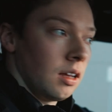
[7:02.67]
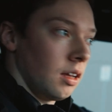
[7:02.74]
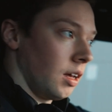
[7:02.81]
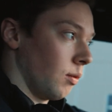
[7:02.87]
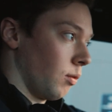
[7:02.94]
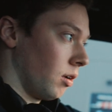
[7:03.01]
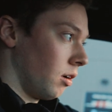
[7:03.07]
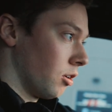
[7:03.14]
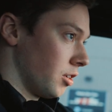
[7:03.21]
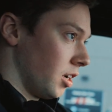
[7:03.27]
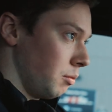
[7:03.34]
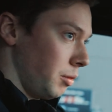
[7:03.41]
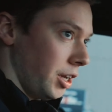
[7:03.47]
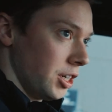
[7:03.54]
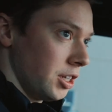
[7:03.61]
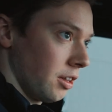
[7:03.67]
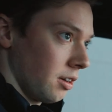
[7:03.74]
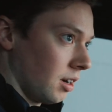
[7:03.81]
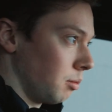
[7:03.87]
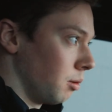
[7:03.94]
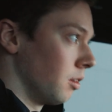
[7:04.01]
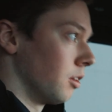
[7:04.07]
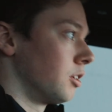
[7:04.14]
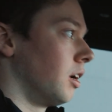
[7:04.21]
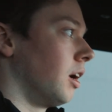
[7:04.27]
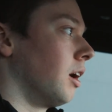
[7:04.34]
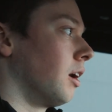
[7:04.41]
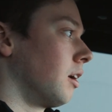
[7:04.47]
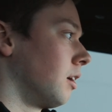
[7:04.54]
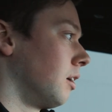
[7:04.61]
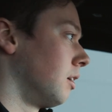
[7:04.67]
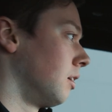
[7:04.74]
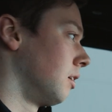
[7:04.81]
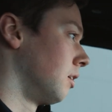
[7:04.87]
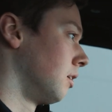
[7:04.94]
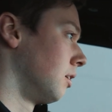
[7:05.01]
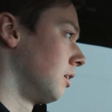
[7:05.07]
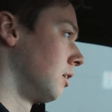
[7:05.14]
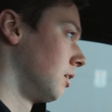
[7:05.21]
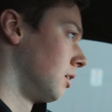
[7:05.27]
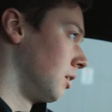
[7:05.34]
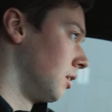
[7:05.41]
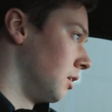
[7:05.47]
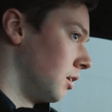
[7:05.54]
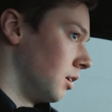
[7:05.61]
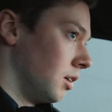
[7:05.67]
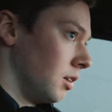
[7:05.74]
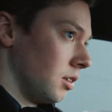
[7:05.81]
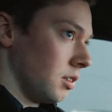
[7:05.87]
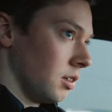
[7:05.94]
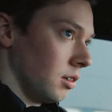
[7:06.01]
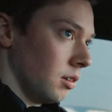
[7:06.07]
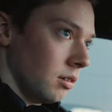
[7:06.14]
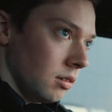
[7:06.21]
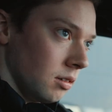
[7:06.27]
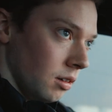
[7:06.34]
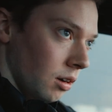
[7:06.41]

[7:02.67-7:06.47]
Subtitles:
and we're all trying to beat each other up on the track. So